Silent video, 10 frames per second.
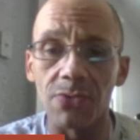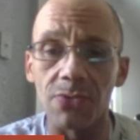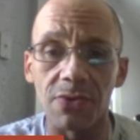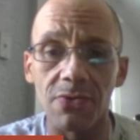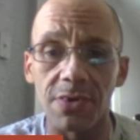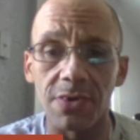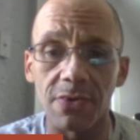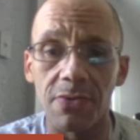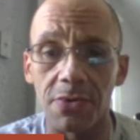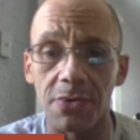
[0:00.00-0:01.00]
was thrown out of
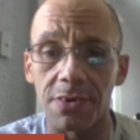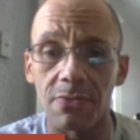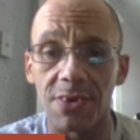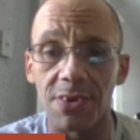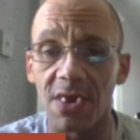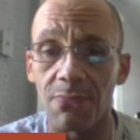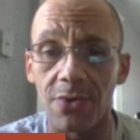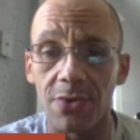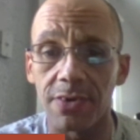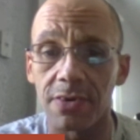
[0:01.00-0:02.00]
court without
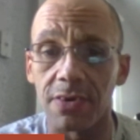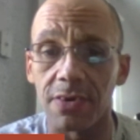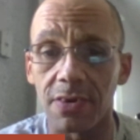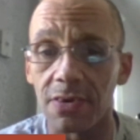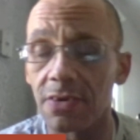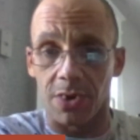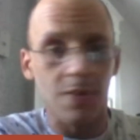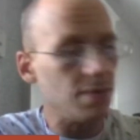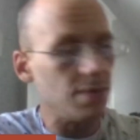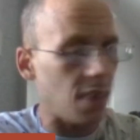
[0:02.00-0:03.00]
prejudice.
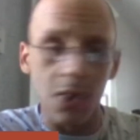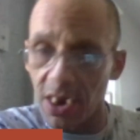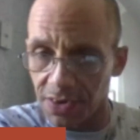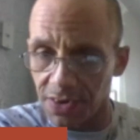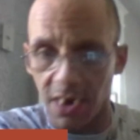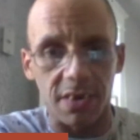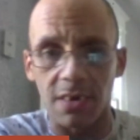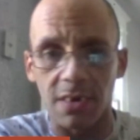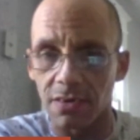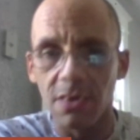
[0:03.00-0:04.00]
They lost that
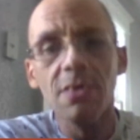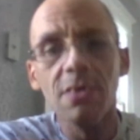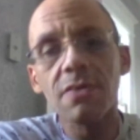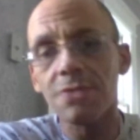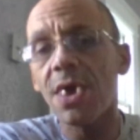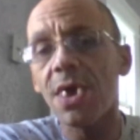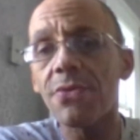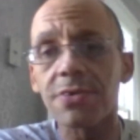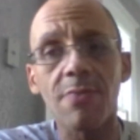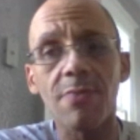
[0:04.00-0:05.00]
case. So now they're
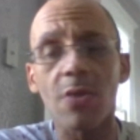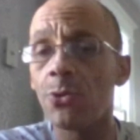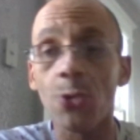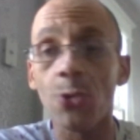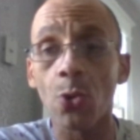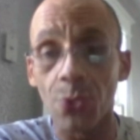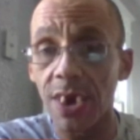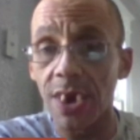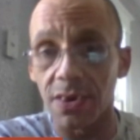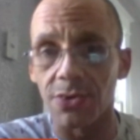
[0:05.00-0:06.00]
coming up with no
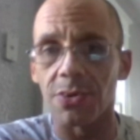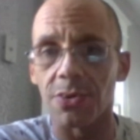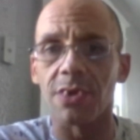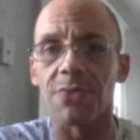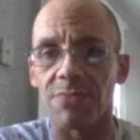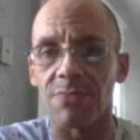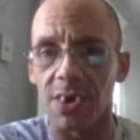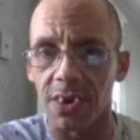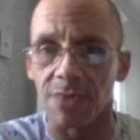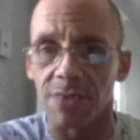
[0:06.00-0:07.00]
reason and trying to evict me
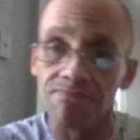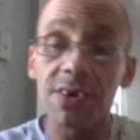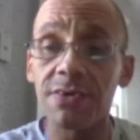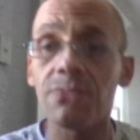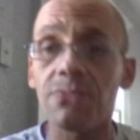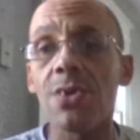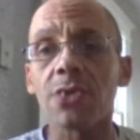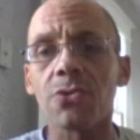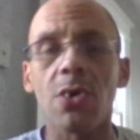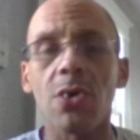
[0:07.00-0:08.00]
again. We also
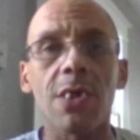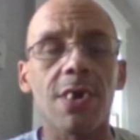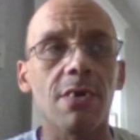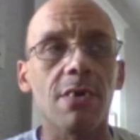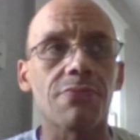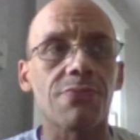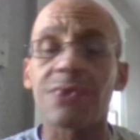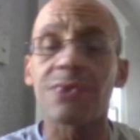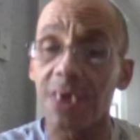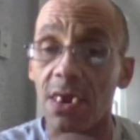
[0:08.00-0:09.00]
call that a
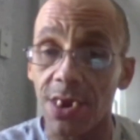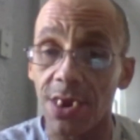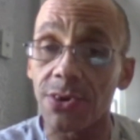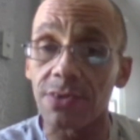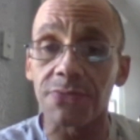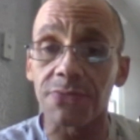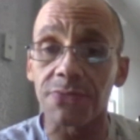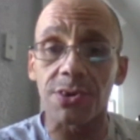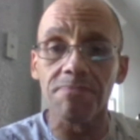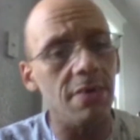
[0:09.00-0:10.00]
retaliation
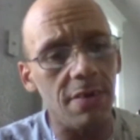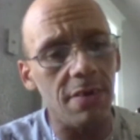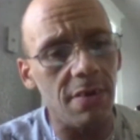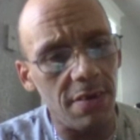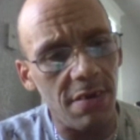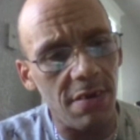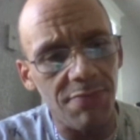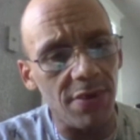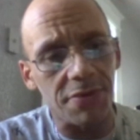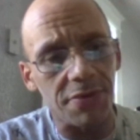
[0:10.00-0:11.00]
eviction. A bill
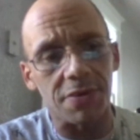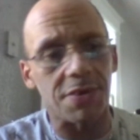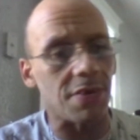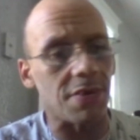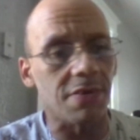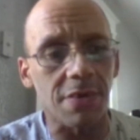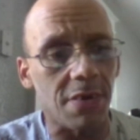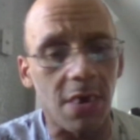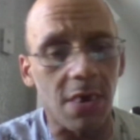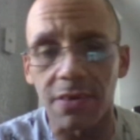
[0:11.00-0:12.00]
such as good
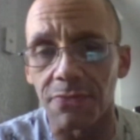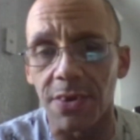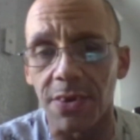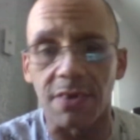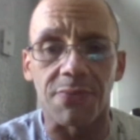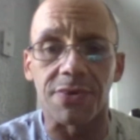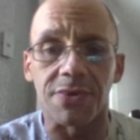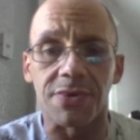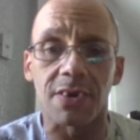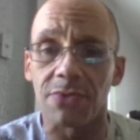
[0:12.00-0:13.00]
cause eviction
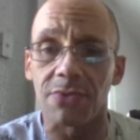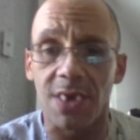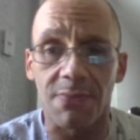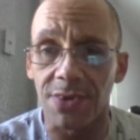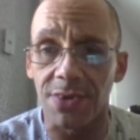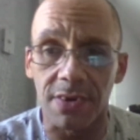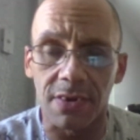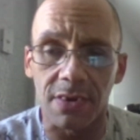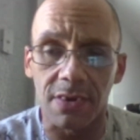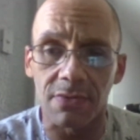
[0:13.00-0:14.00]
protection would definitely
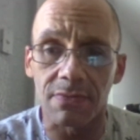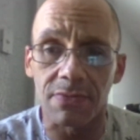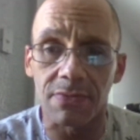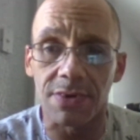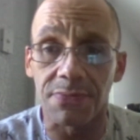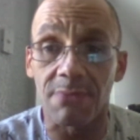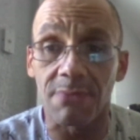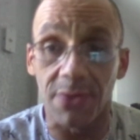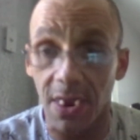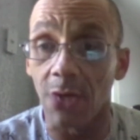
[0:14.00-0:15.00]
would
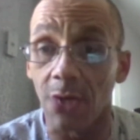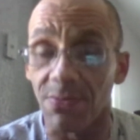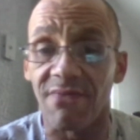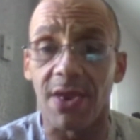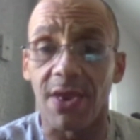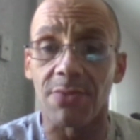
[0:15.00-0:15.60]
have helped my family